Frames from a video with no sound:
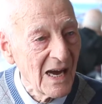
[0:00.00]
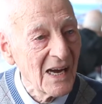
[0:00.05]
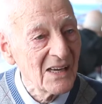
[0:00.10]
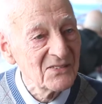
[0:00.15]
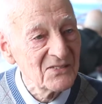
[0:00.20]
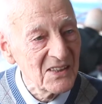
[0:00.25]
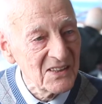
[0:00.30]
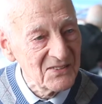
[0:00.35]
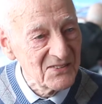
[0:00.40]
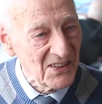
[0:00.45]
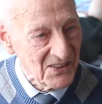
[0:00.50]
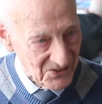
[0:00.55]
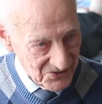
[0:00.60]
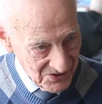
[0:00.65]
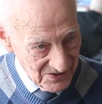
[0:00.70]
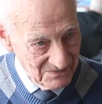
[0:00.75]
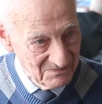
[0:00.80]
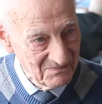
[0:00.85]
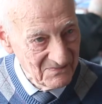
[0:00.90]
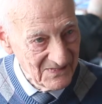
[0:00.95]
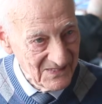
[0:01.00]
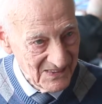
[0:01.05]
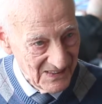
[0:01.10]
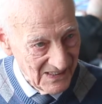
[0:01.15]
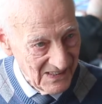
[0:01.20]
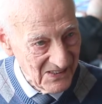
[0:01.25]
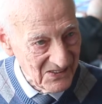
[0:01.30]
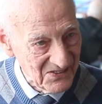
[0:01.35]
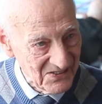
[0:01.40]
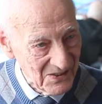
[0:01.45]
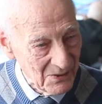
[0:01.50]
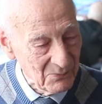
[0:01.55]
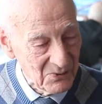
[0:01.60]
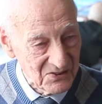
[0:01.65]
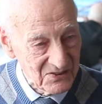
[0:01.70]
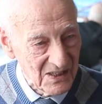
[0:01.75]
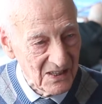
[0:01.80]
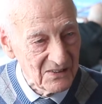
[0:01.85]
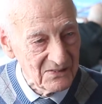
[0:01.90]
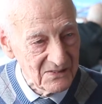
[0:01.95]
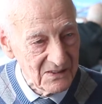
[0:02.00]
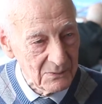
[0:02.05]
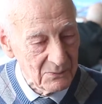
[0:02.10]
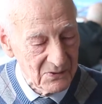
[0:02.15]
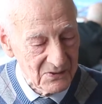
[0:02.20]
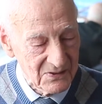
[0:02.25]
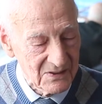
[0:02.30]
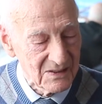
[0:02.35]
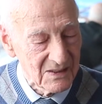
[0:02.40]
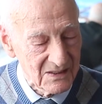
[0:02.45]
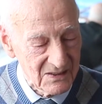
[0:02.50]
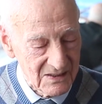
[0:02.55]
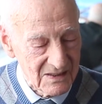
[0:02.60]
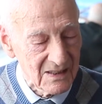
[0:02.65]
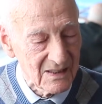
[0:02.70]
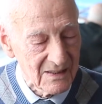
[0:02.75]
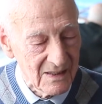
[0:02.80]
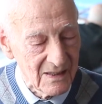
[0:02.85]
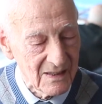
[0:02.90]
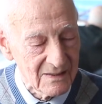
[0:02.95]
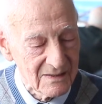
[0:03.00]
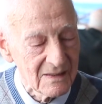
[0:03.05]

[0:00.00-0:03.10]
Andy Dixon. Yes, it was Andy. Yes, correct.